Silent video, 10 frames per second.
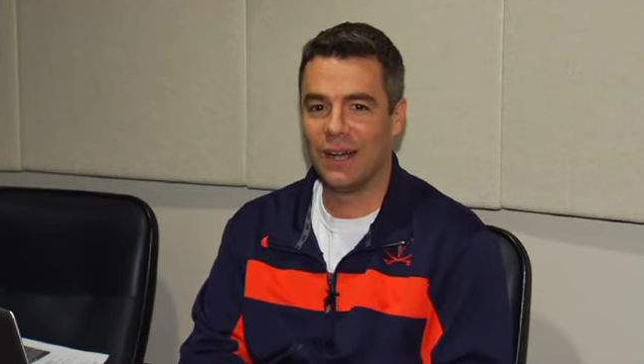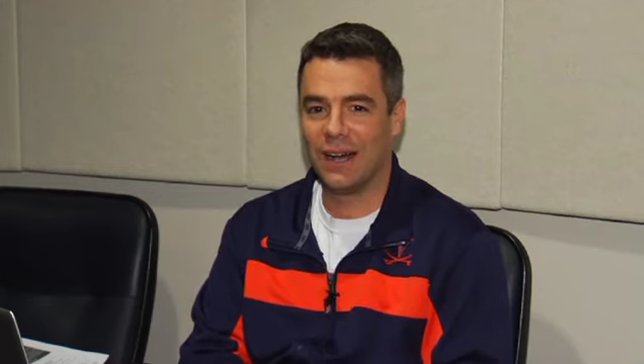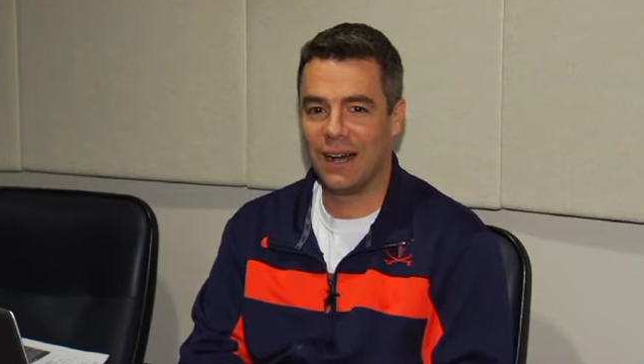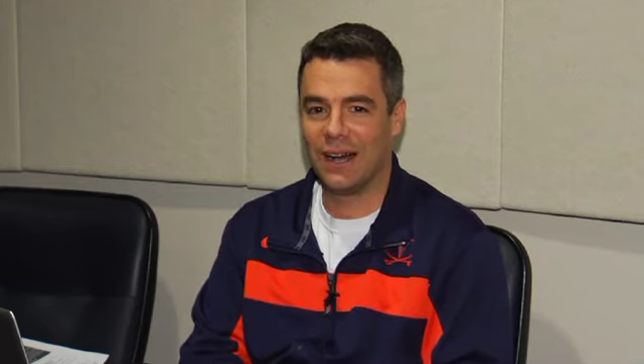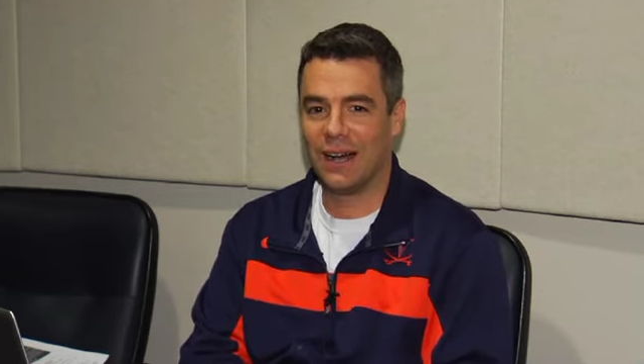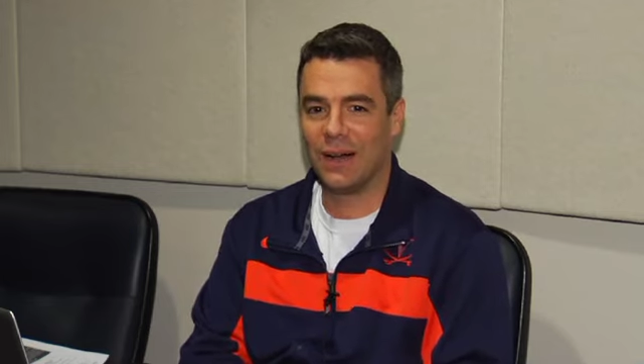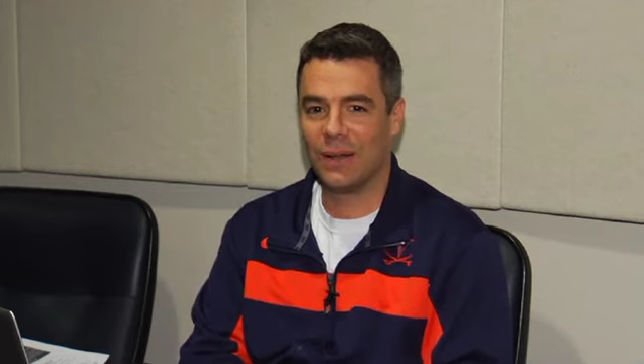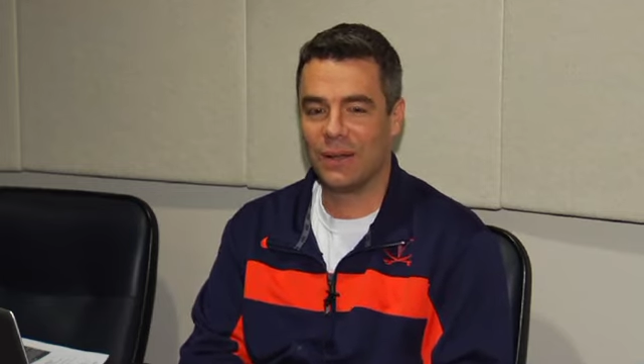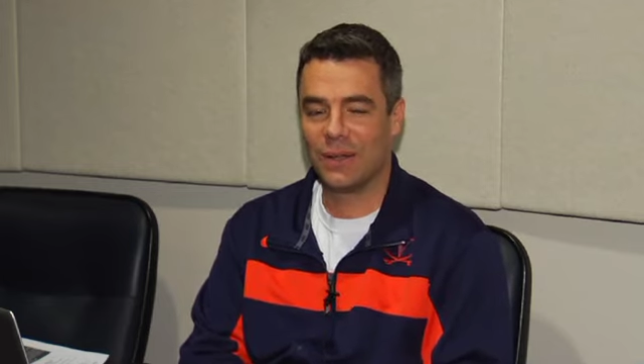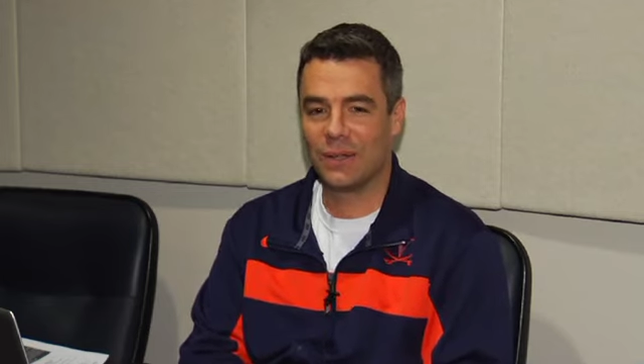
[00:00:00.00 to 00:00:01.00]
uh,
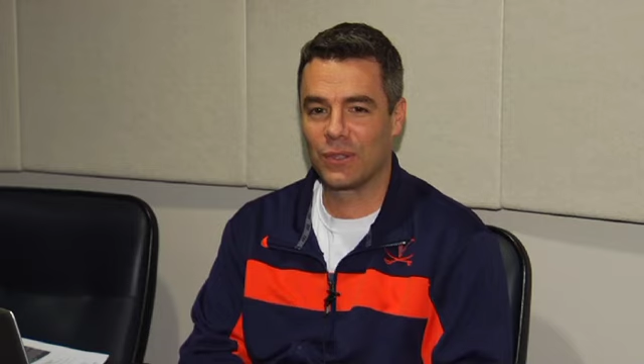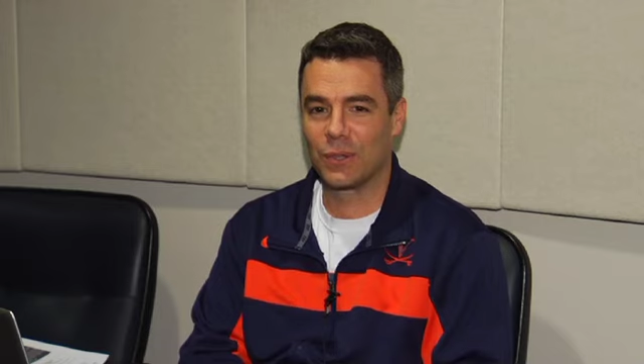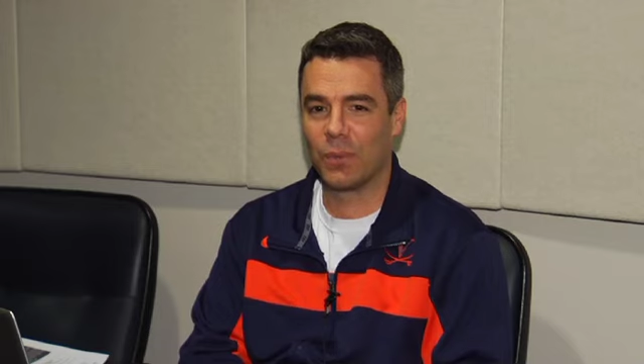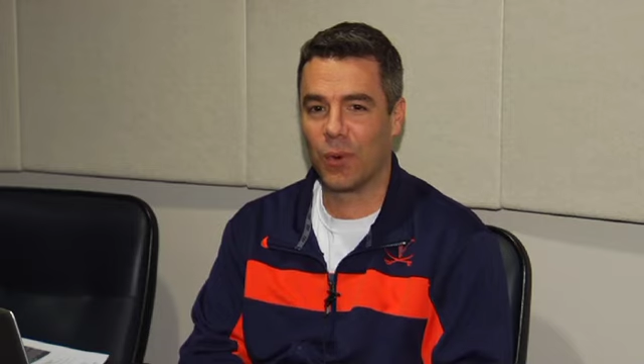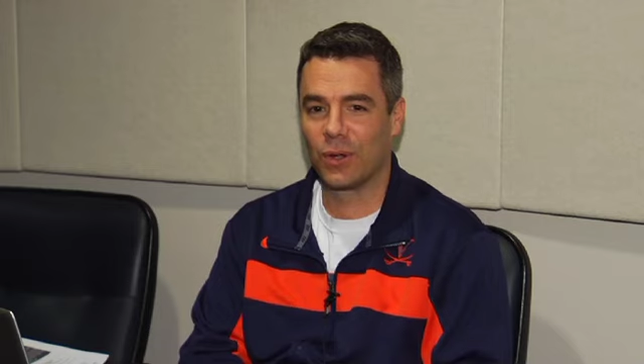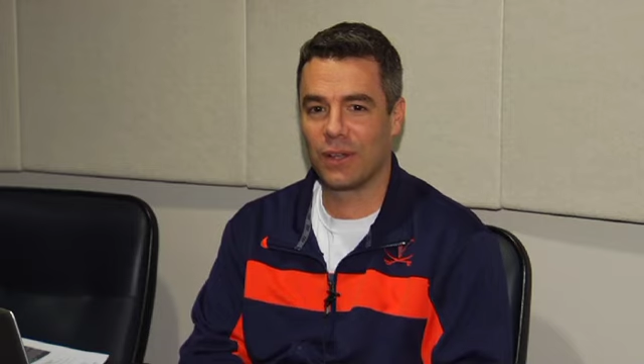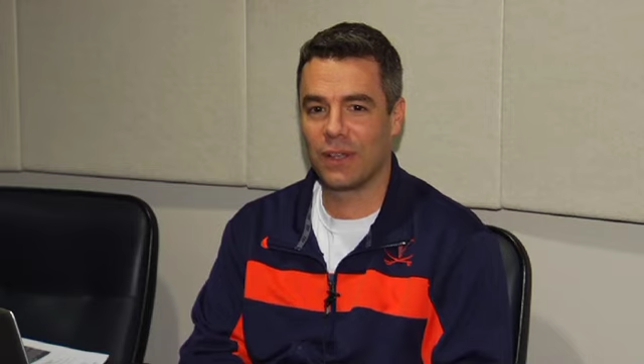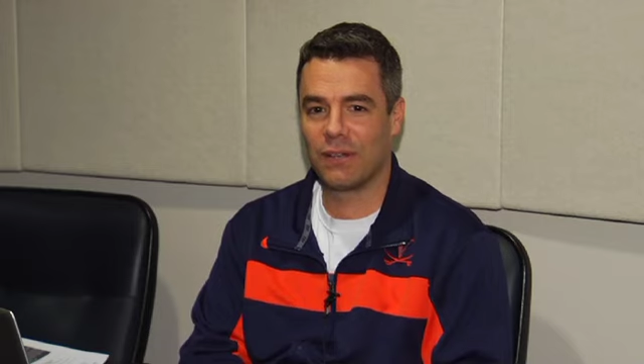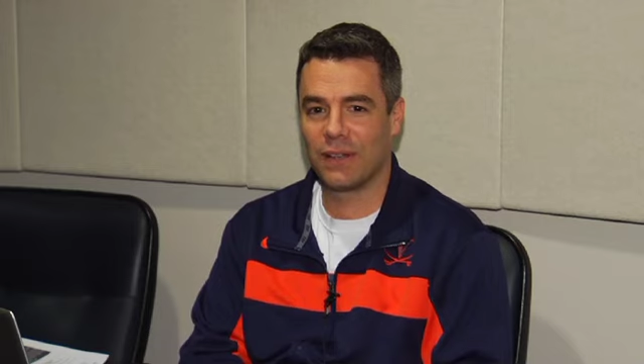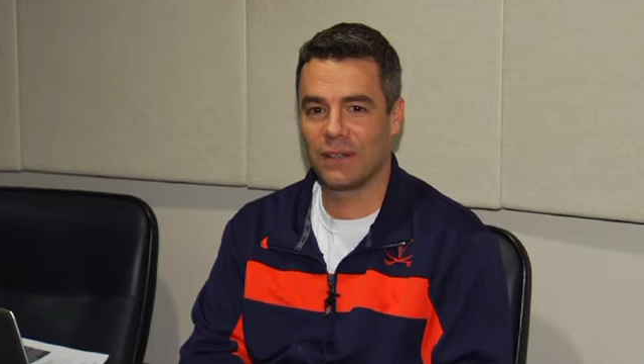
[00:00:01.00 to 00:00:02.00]
the support you're
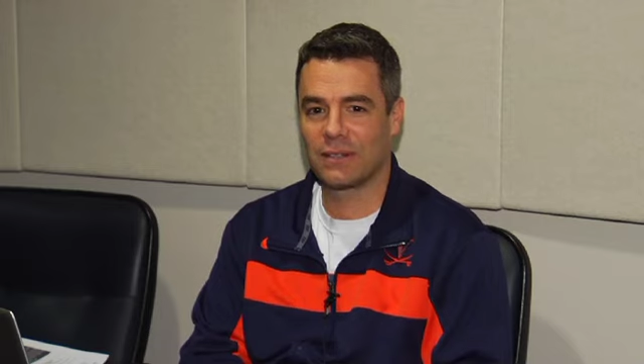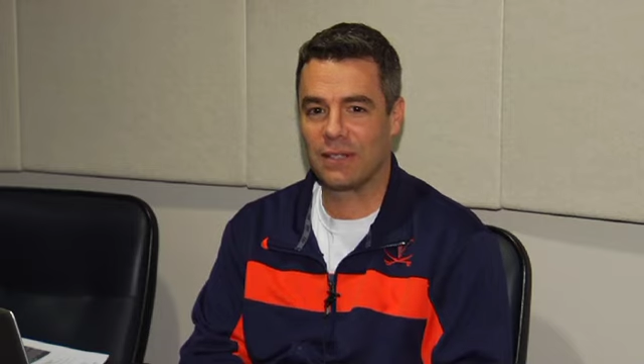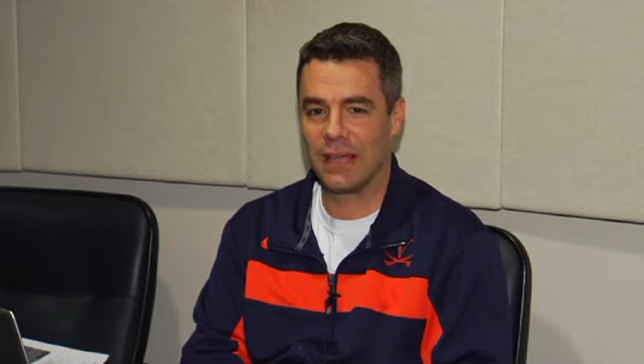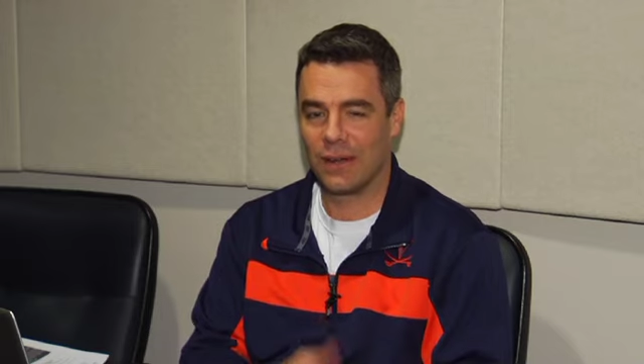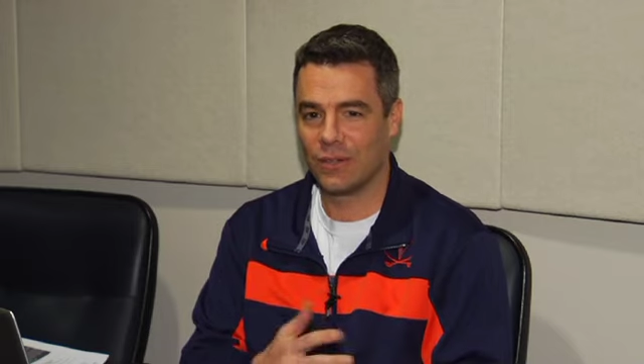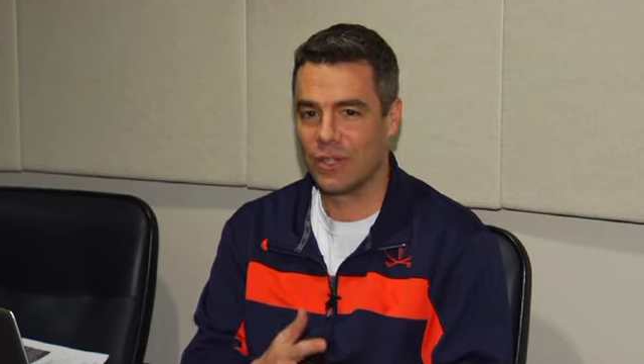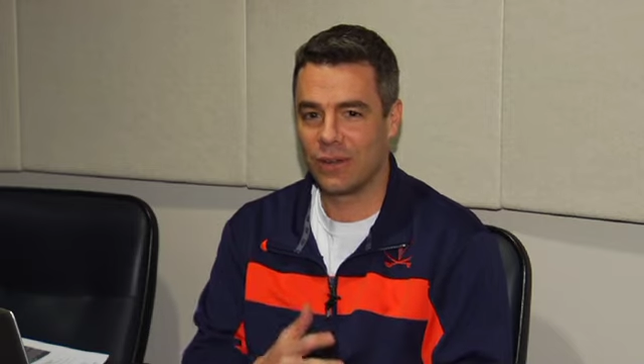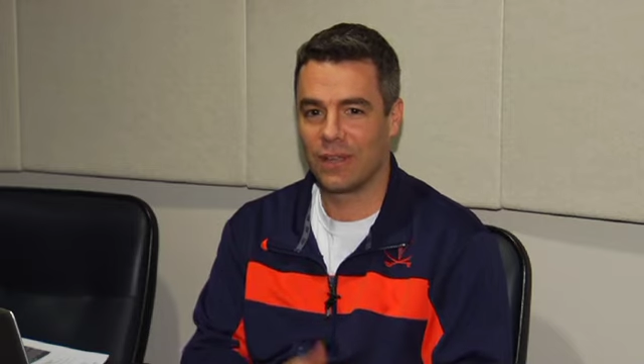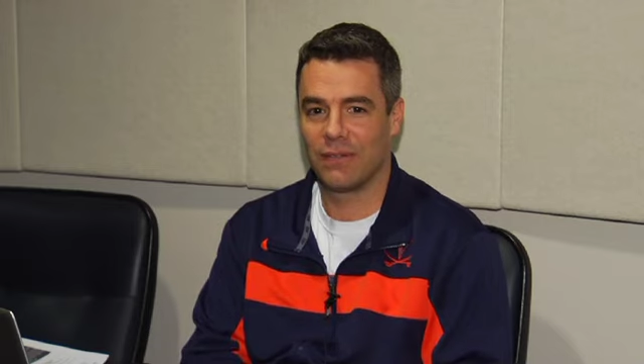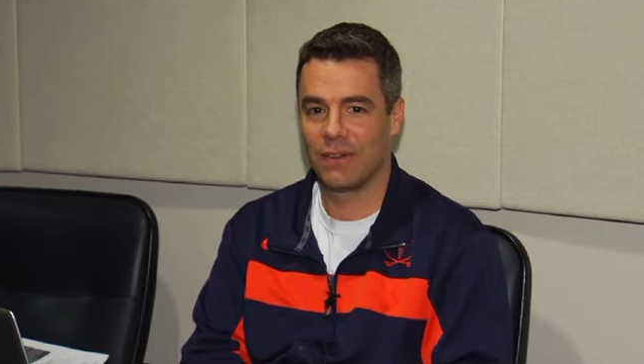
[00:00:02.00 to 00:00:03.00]
giving us, the energy
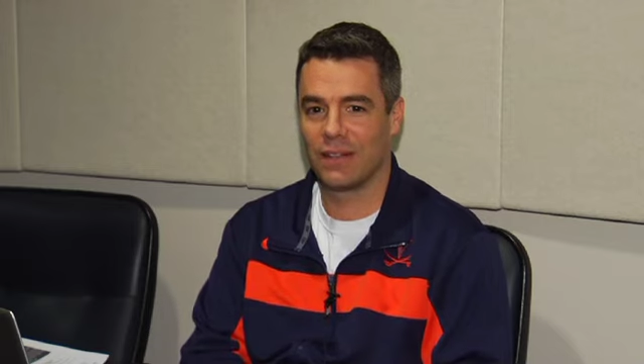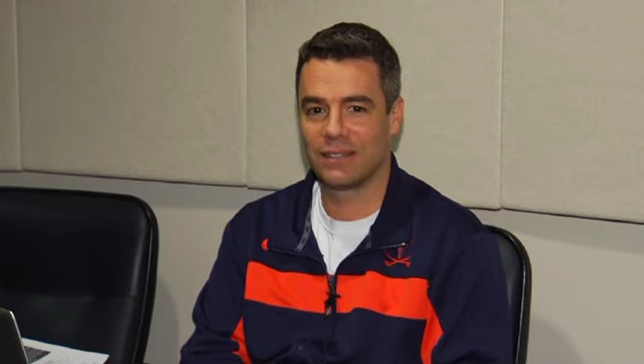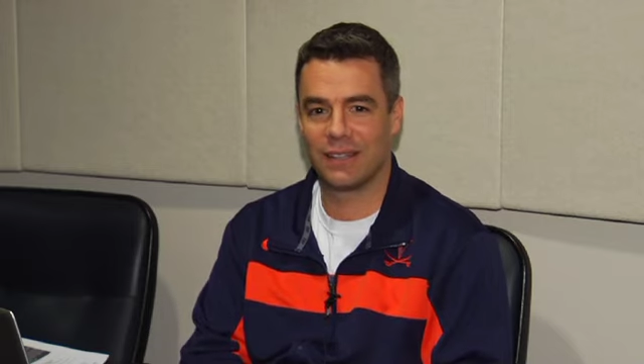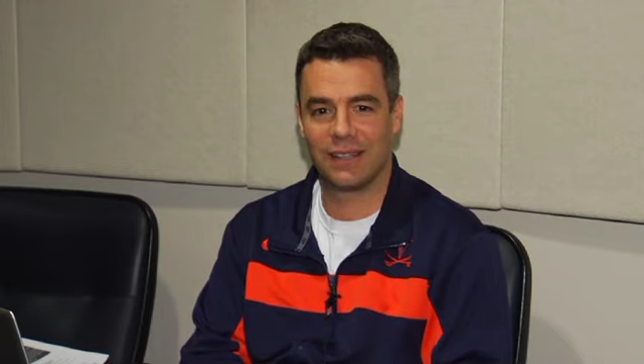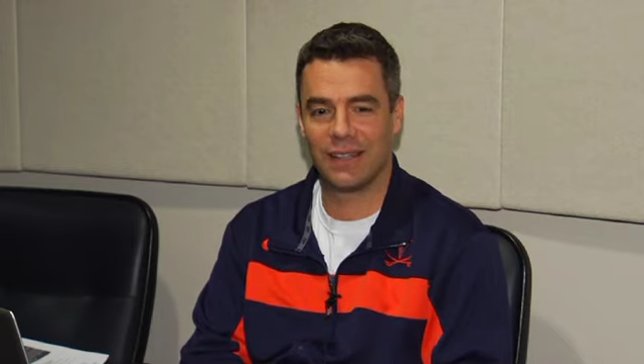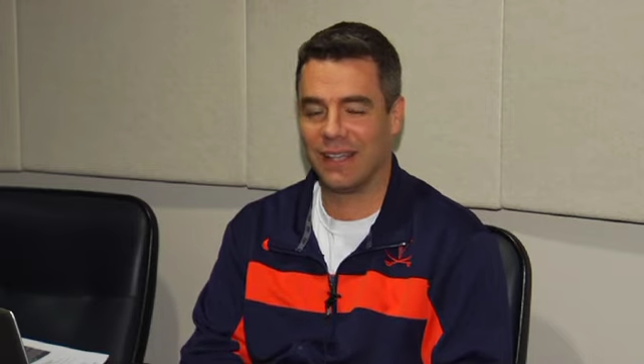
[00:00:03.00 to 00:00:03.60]
you're giving us, and,